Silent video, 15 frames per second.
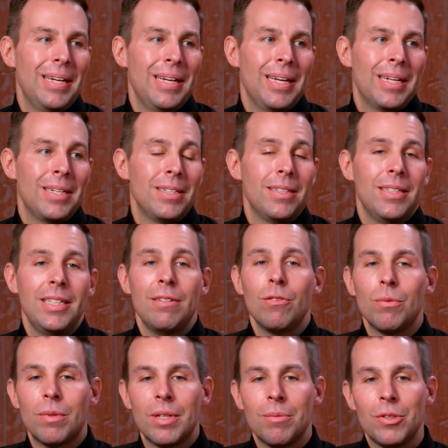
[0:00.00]
And even
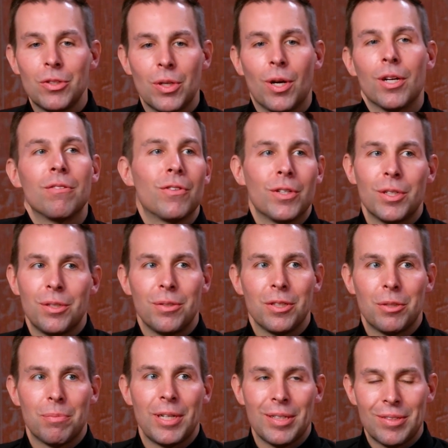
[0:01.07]
when it was hard for her to
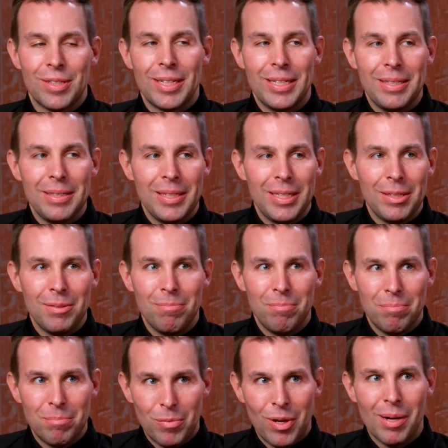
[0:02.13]
express that, he
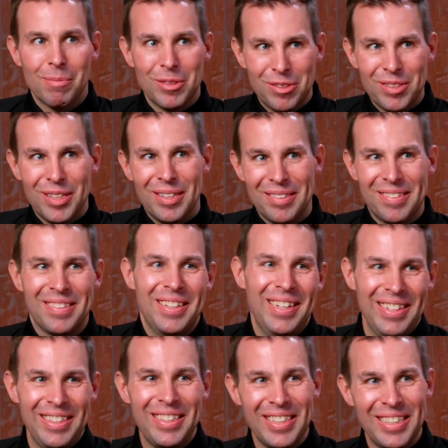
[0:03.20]
promised us that
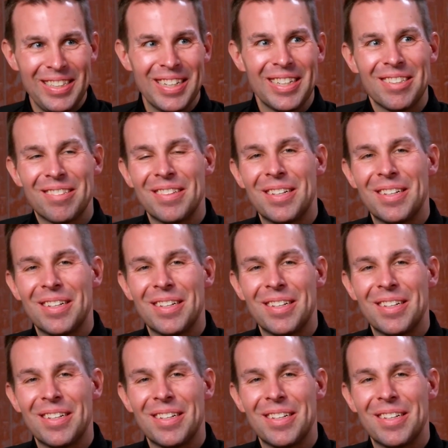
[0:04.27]
she does love